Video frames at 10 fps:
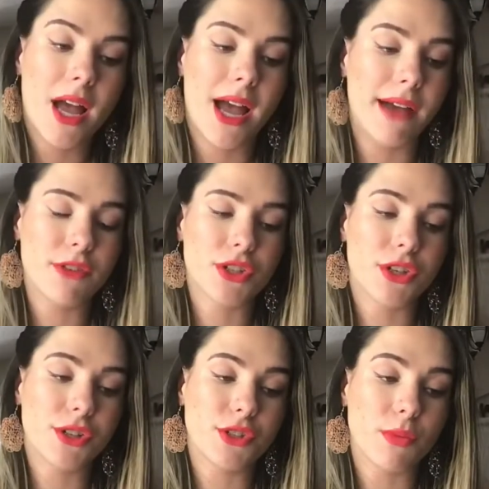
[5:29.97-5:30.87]
I've just
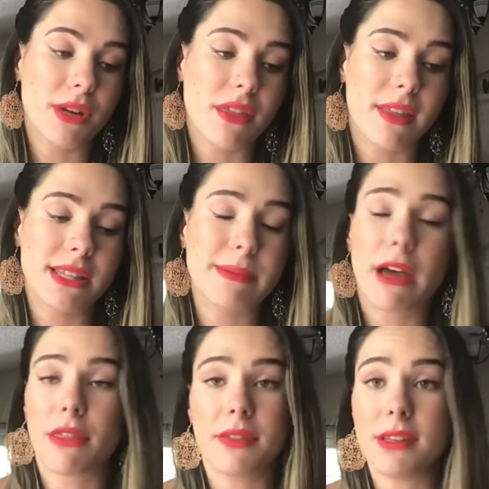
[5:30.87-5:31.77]
heard so many things
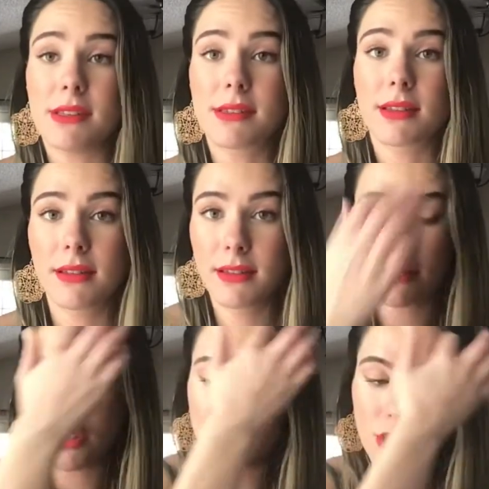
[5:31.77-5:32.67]
about this
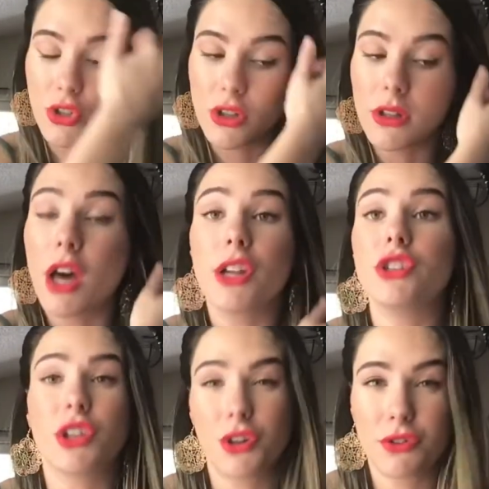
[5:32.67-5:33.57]
Guerlain in
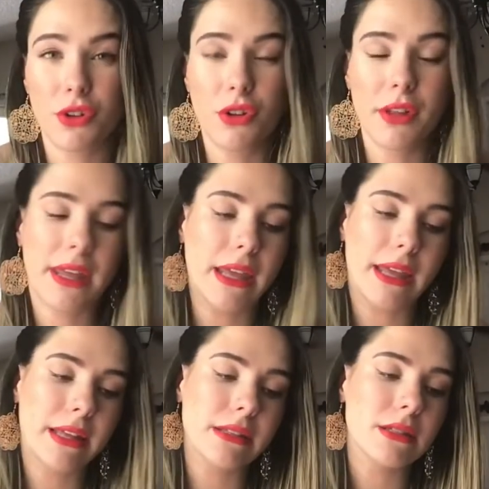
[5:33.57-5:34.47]
general,
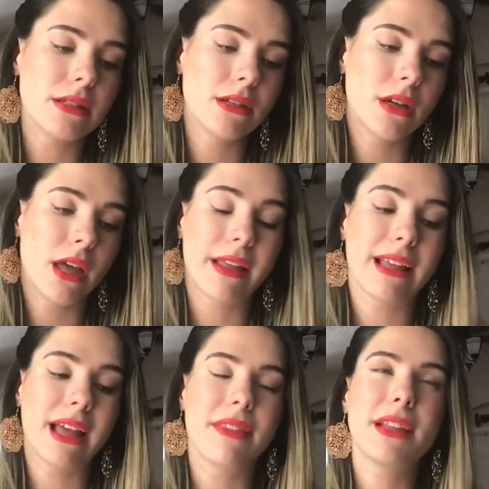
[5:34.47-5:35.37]
and I
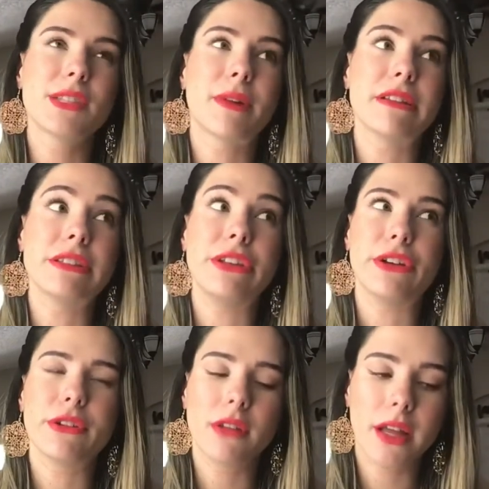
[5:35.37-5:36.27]
think it's pronounced
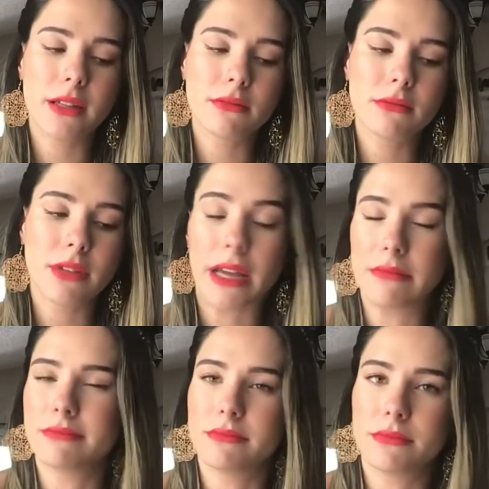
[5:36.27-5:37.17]
Guerlain.
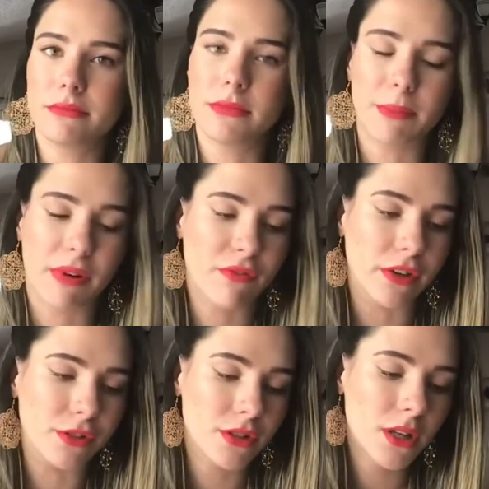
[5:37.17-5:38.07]
I'm not
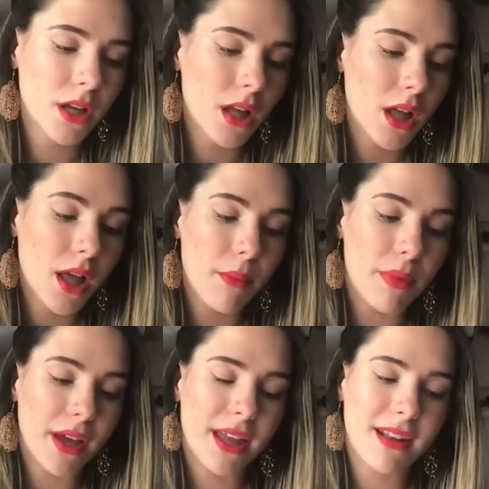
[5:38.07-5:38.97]
French,
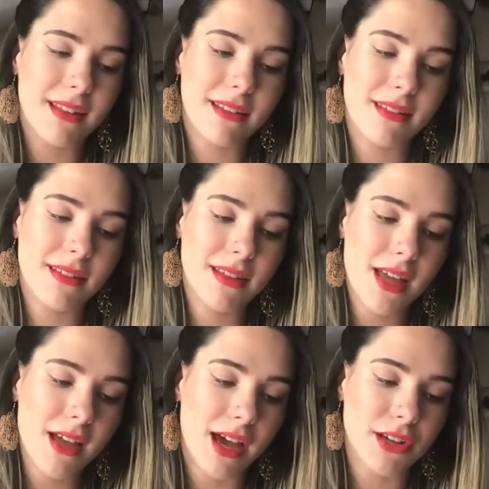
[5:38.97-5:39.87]
but
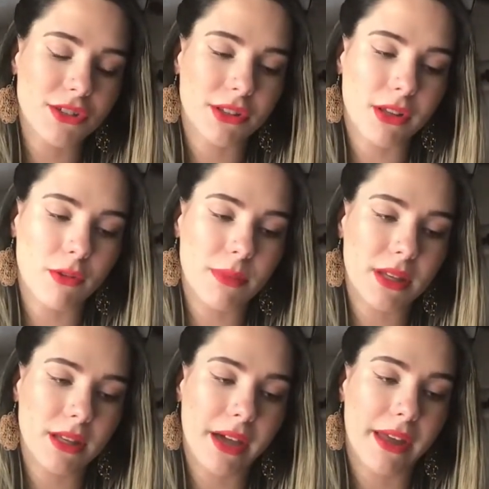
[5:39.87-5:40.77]
yeah, I just thought that would
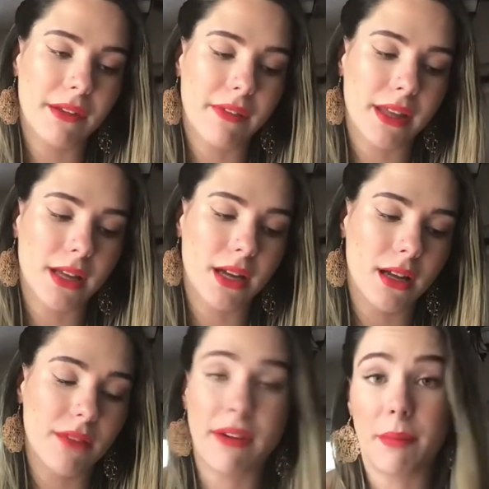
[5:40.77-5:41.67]
be kind of like
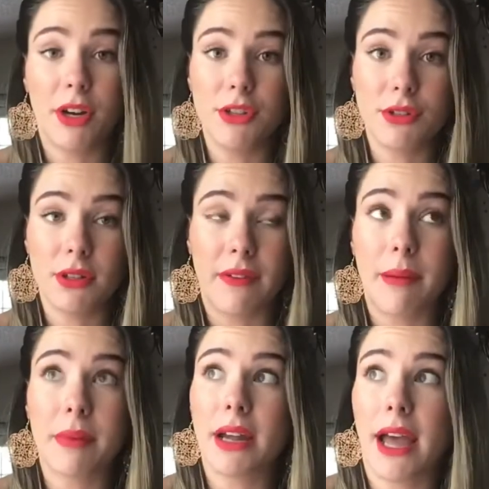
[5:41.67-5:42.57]
if I'm
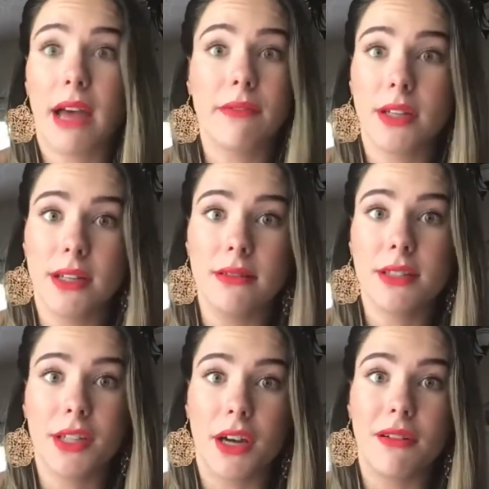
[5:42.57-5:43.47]
gonna have a,
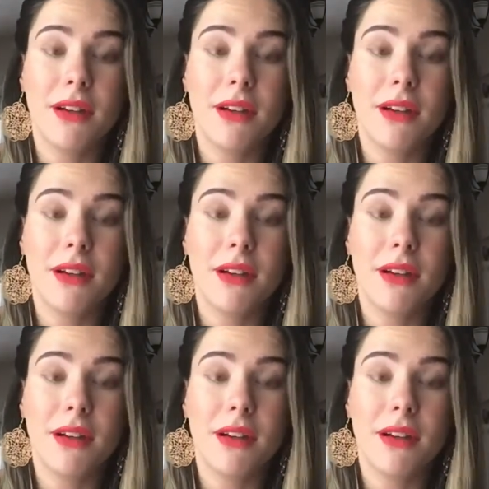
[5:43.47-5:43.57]
you know,